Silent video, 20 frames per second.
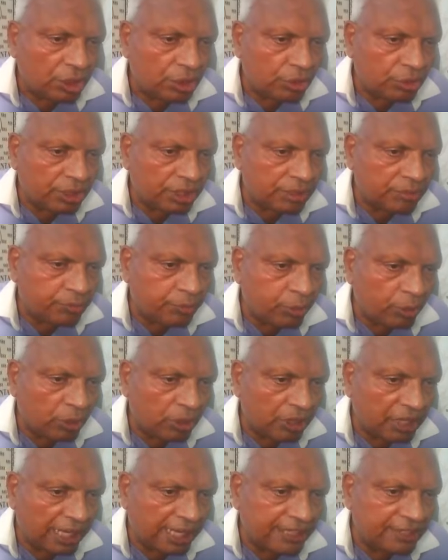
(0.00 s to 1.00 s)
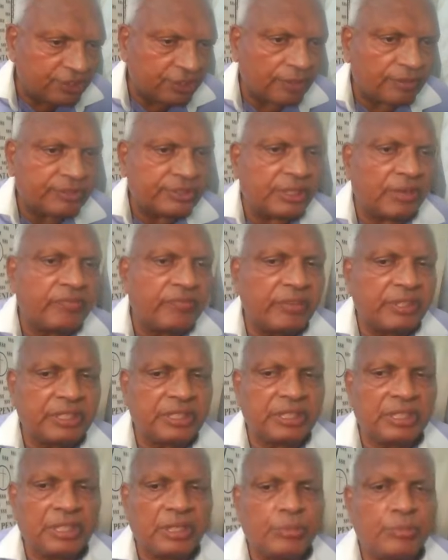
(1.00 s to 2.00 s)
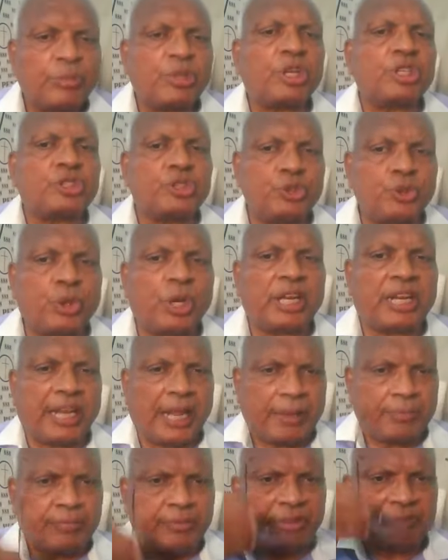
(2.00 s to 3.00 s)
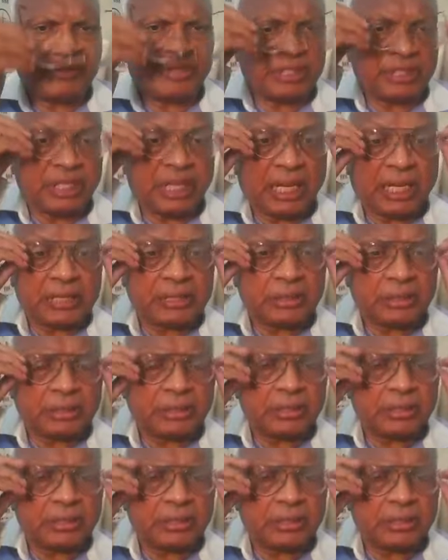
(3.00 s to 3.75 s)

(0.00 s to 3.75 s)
you can pull rights of someone because you are happy with that.